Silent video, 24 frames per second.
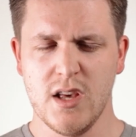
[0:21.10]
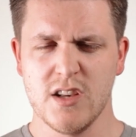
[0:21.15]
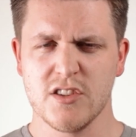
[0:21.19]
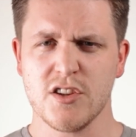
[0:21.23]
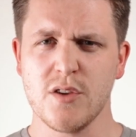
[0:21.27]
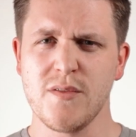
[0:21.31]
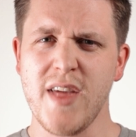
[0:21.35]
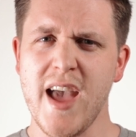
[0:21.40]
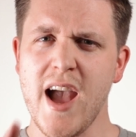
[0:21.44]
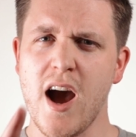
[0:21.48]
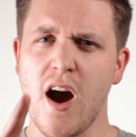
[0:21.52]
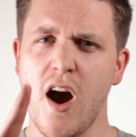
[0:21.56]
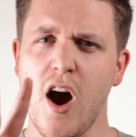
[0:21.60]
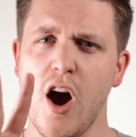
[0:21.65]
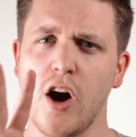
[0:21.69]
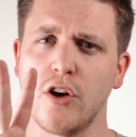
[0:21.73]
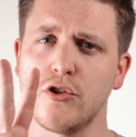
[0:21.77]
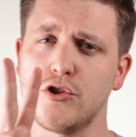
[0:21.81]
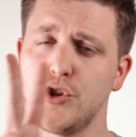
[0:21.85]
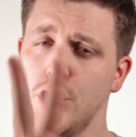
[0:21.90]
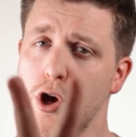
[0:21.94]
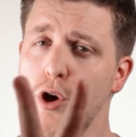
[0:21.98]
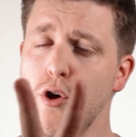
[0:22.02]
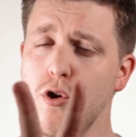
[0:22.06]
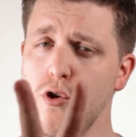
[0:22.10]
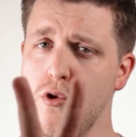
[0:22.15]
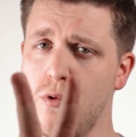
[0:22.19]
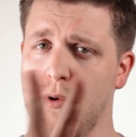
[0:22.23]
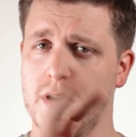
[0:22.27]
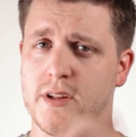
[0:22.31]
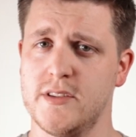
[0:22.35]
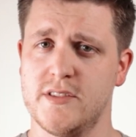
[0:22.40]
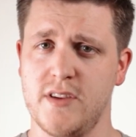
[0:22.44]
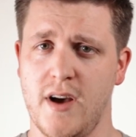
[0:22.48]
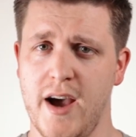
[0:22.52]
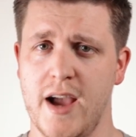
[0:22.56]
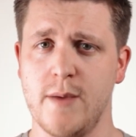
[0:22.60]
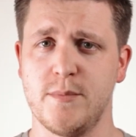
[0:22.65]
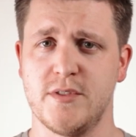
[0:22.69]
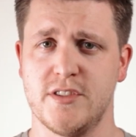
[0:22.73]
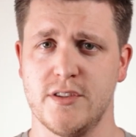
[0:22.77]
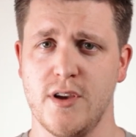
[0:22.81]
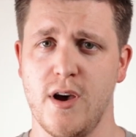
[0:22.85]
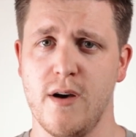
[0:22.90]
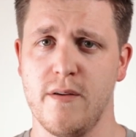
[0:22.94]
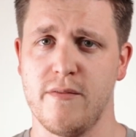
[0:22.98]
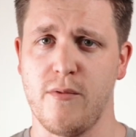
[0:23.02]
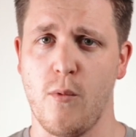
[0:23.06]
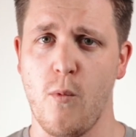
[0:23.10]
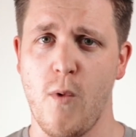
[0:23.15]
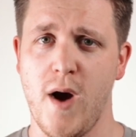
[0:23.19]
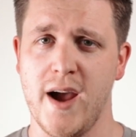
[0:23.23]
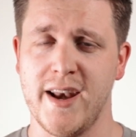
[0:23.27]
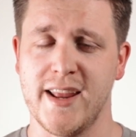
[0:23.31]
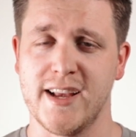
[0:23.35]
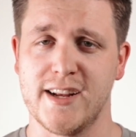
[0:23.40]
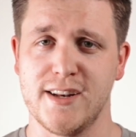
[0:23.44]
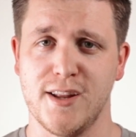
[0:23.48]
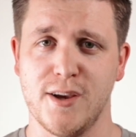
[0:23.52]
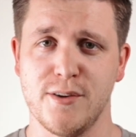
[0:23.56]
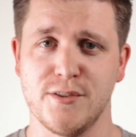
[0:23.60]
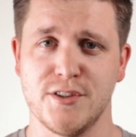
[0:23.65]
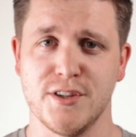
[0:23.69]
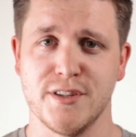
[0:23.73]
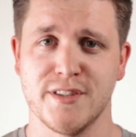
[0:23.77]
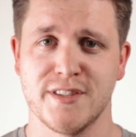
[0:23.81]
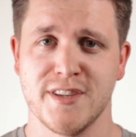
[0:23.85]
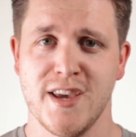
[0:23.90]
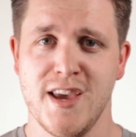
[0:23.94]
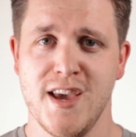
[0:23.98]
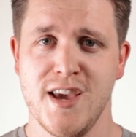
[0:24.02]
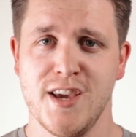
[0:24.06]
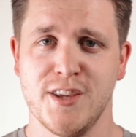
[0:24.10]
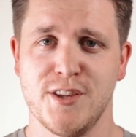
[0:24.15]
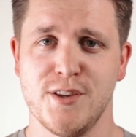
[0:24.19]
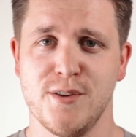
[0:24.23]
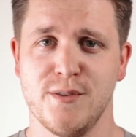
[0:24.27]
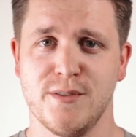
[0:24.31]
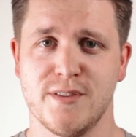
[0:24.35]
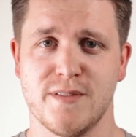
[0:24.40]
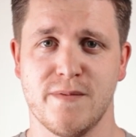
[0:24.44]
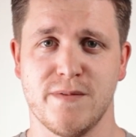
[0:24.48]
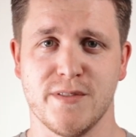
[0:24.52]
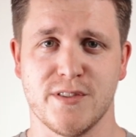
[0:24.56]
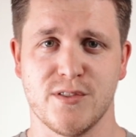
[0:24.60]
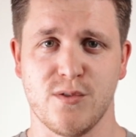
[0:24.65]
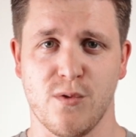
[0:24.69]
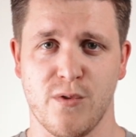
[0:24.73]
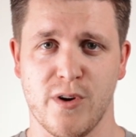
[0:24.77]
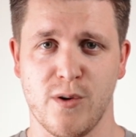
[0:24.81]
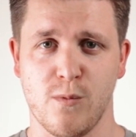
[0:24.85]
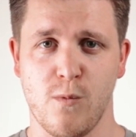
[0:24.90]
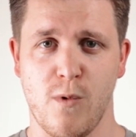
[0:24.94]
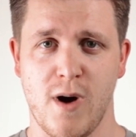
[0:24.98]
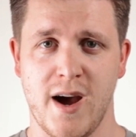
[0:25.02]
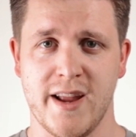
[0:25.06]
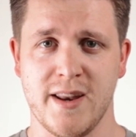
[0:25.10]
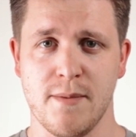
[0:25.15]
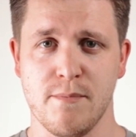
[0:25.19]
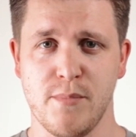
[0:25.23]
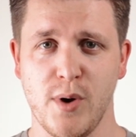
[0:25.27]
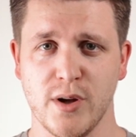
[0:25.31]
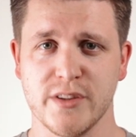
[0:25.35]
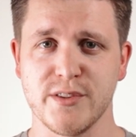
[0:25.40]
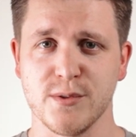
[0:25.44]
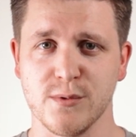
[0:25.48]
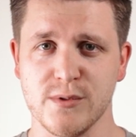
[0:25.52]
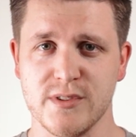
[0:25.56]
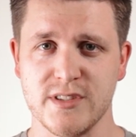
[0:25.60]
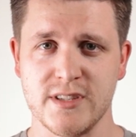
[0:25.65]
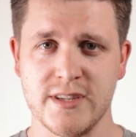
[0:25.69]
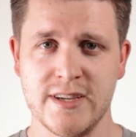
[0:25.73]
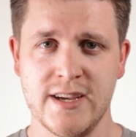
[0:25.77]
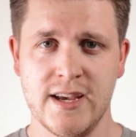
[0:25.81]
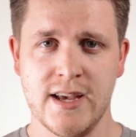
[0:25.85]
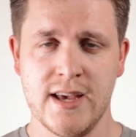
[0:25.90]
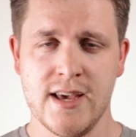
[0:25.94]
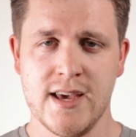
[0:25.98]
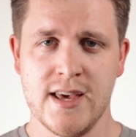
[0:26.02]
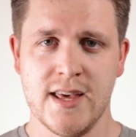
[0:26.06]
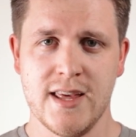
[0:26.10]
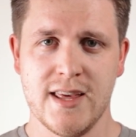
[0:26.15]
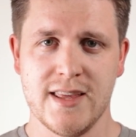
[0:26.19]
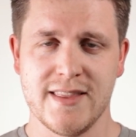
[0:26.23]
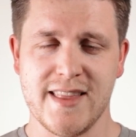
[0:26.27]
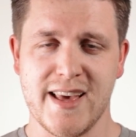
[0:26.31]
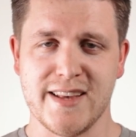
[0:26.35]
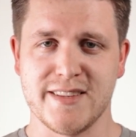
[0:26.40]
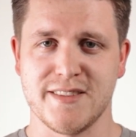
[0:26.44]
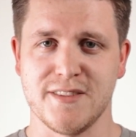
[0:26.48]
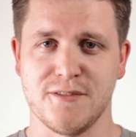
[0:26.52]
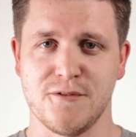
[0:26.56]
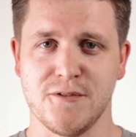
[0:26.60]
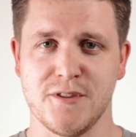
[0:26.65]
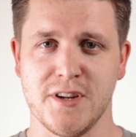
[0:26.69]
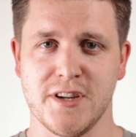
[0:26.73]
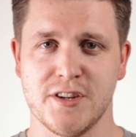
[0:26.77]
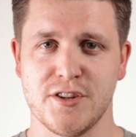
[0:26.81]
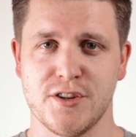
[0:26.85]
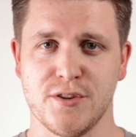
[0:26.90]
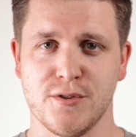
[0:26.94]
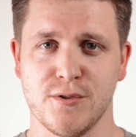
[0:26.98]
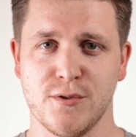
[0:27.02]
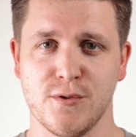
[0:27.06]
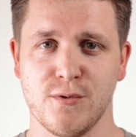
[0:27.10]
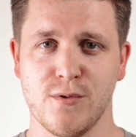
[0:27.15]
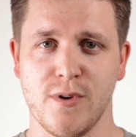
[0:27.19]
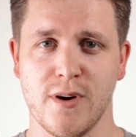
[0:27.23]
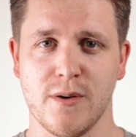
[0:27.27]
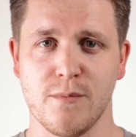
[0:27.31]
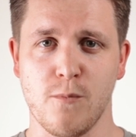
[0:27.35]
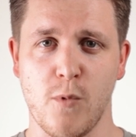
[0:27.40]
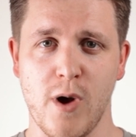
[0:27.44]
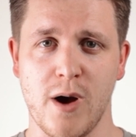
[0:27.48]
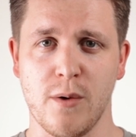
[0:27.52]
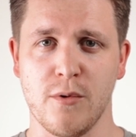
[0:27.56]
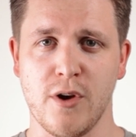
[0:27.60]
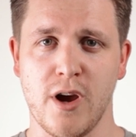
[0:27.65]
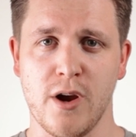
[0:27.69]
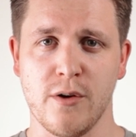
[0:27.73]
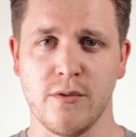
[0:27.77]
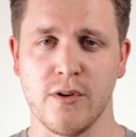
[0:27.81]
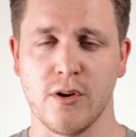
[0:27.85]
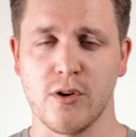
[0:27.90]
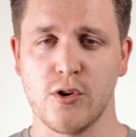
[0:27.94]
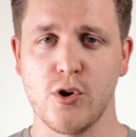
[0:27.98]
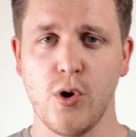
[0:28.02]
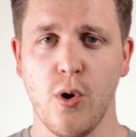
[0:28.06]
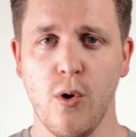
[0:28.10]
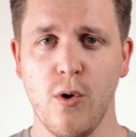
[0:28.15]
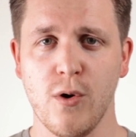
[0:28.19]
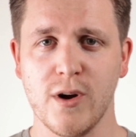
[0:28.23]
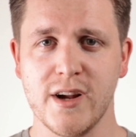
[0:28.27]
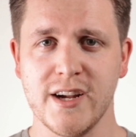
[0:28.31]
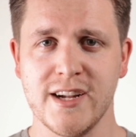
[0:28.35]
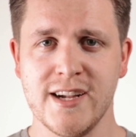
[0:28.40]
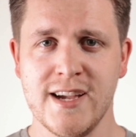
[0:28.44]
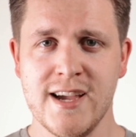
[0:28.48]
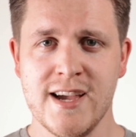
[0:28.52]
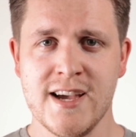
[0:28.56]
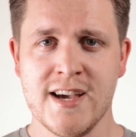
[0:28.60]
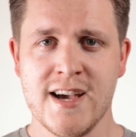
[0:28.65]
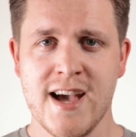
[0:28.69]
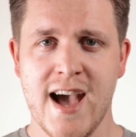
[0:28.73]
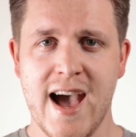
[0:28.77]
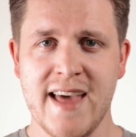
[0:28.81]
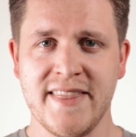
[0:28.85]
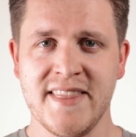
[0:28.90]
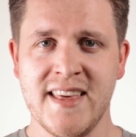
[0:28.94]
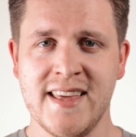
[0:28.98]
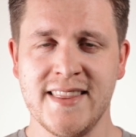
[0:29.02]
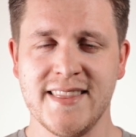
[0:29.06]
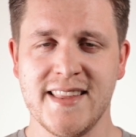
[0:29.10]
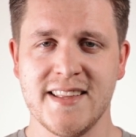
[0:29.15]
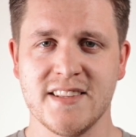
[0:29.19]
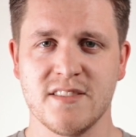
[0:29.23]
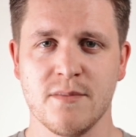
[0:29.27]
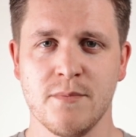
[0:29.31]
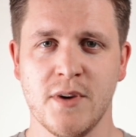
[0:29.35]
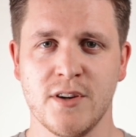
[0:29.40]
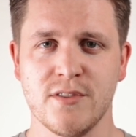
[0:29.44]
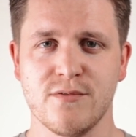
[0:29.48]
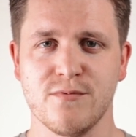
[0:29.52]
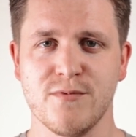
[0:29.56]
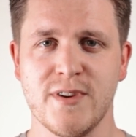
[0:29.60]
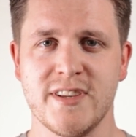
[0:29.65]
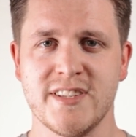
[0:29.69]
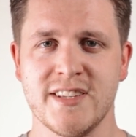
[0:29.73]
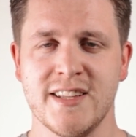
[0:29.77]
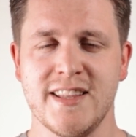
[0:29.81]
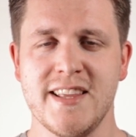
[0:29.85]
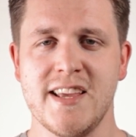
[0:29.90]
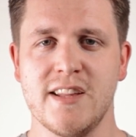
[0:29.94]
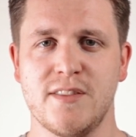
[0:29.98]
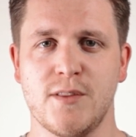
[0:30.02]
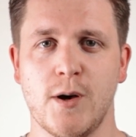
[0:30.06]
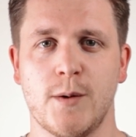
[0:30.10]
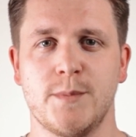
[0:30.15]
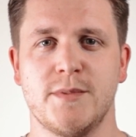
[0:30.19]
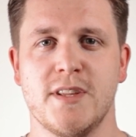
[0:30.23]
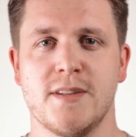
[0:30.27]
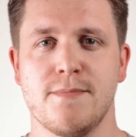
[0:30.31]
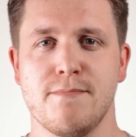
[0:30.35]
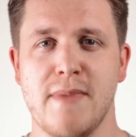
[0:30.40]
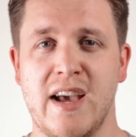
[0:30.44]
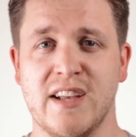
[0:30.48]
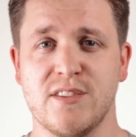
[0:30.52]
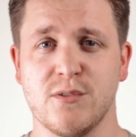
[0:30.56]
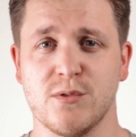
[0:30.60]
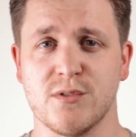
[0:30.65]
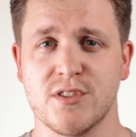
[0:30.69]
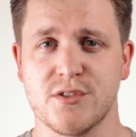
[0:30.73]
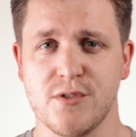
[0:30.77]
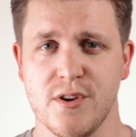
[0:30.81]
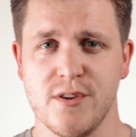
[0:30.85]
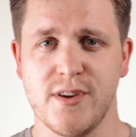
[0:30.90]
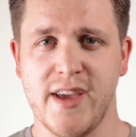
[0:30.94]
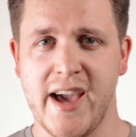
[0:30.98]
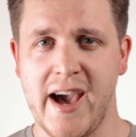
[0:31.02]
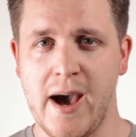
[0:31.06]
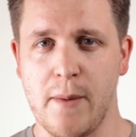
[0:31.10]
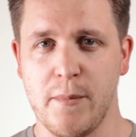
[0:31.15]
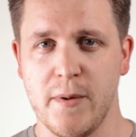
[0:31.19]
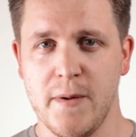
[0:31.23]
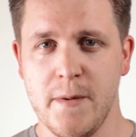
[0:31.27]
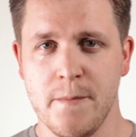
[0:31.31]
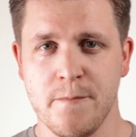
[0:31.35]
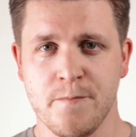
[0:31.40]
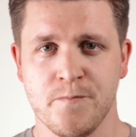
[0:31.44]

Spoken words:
So there are two types of wine enclosures used for storing wine in bottles. There's the traditional, well-known cork, and then there's the most recently adopted metal screw cap.